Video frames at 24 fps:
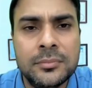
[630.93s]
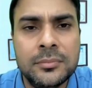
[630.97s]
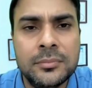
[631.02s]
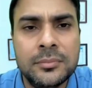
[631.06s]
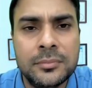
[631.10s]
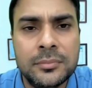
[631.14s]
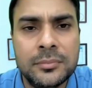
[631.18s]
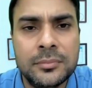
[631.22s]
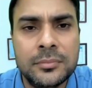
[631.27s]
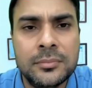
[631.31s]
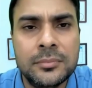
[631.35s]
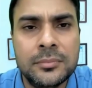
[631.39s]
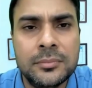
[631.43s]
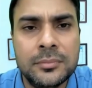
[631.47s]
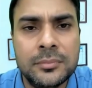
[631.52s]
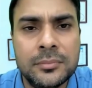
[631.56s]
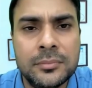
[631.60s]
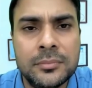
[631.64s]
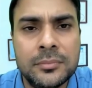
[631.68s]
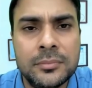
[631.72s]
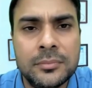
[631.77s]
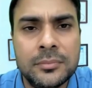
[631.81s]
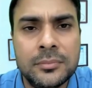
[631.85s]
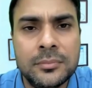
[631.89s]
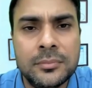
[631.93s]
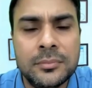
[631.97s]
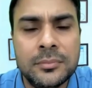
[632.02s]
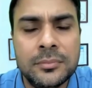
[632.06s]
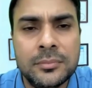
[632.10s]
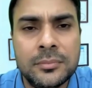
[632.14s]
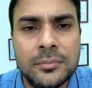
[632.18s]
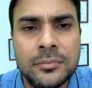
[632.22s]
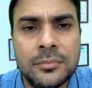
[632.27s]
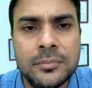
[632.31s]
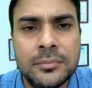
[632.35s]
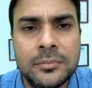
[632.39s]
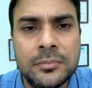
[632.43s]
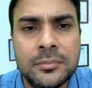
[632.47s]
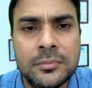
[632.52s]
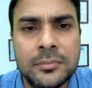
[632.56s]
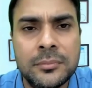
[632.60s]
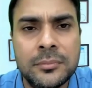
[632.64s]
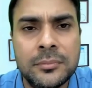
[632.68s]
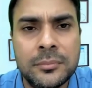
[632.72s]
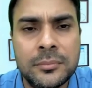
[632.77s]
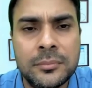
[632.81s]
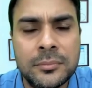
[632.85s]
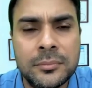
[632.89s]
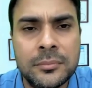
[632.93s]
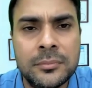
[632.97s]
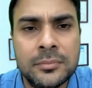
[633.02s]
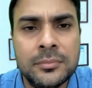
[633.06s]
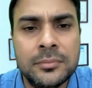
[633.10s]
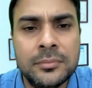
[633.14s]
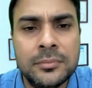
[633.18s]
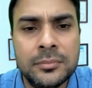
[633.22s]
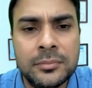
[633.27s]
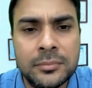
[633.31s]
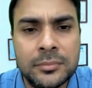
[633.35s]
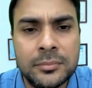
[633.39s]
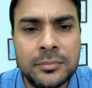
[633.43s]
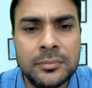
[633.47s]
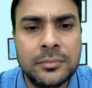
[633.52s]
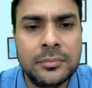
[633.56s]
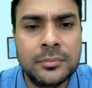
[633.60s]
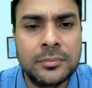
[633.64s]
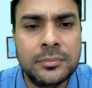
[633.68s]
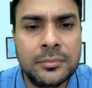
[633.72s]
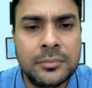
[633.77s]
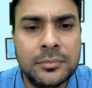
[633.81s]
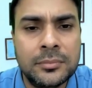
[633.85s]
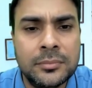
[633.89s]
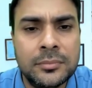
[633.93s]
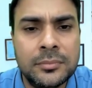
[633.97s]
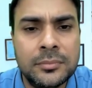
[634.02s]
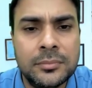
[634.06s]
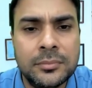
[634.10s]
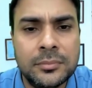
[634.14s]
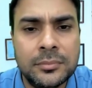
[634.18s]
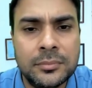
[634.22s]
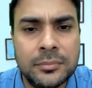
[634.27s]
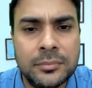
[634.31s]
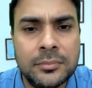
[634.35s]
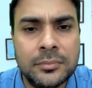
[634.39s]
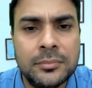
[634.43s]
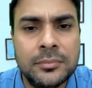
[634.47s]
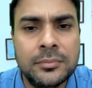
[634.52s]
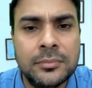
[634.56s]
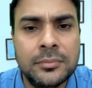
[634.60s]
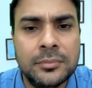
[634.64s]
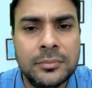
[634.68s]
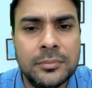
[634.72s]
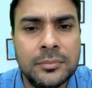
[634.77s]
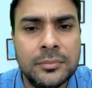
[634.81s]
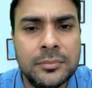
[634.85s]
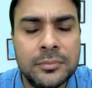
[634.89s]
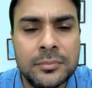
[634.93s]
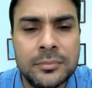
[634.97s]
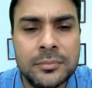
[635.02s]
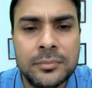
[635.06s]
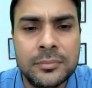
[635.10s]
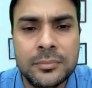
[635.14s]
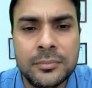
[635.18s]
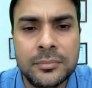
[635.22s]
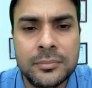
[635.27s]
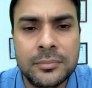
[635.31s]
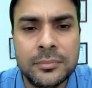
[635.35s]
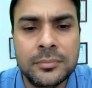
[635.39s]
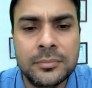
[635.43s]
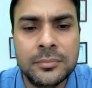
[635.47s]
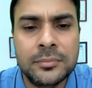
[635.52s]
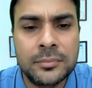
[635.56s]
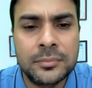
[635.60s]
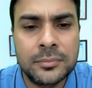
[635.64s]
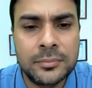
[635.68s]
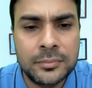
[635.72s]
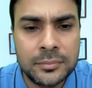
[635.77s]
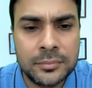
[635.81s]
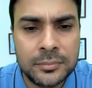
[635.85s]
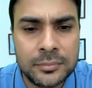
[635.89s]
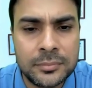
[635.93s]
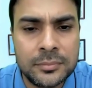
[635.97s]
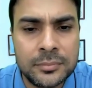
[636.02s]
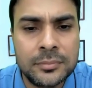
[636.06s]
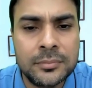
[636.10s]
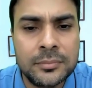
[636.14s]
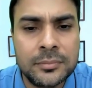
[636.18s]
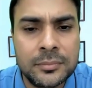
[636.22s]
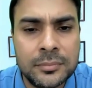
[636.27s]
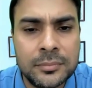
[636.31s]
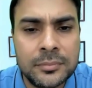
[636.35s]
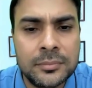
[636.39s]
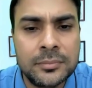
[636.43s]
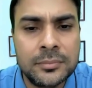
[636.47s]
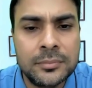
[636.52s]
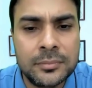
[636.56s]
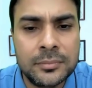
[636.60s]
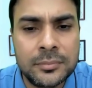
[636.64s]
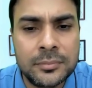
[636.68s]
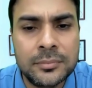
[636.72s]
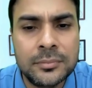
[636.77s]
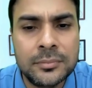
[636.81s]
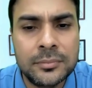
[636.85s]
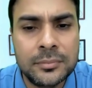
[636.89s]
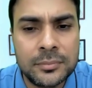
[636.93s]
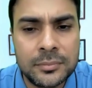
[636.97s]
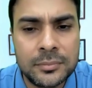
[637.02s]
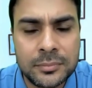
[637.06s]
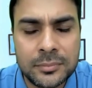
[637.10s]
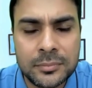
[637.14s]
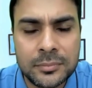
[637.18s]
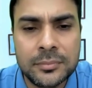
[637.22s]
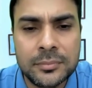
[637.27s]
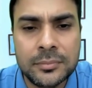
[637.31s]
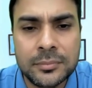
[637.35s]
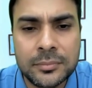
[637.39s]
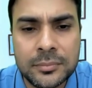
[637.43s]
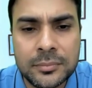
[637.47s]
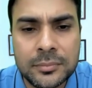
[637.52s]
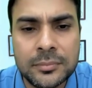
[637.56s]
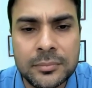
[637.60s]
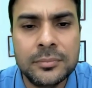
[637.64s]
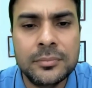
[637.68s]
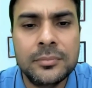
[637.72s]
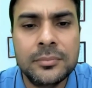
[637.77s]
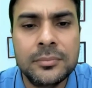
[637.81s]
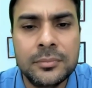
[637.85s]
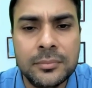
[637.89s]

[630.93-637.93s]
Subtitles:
(silent)